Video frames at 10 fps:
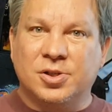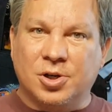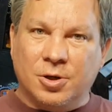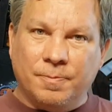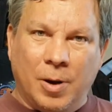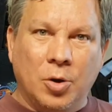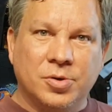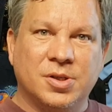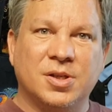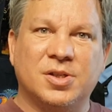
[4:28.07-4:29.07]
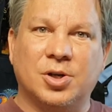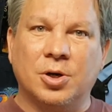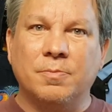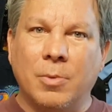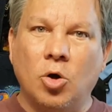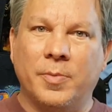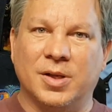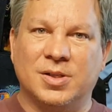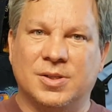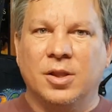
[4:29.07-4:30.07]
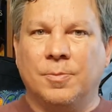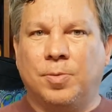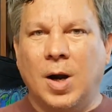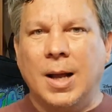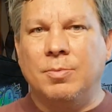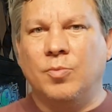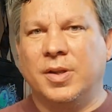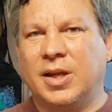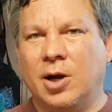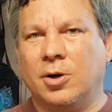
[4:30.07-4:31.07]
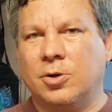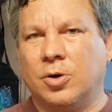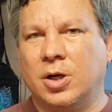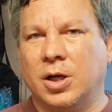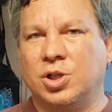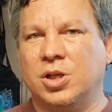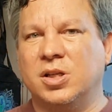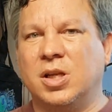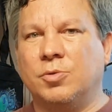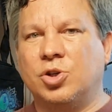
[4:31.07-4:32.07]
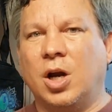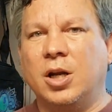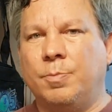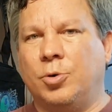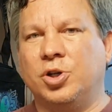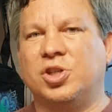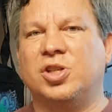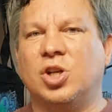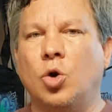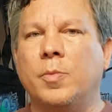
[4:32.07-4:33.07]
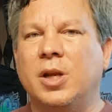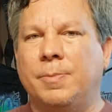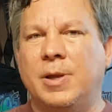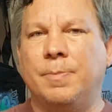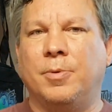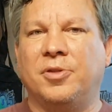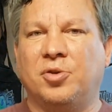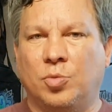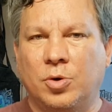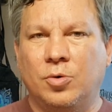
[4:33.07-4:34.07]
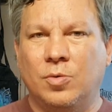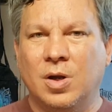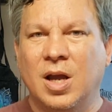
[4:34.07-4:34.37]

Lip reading: Certain poses, certain moments. The problem with Character Connection is they were trying to push so many people through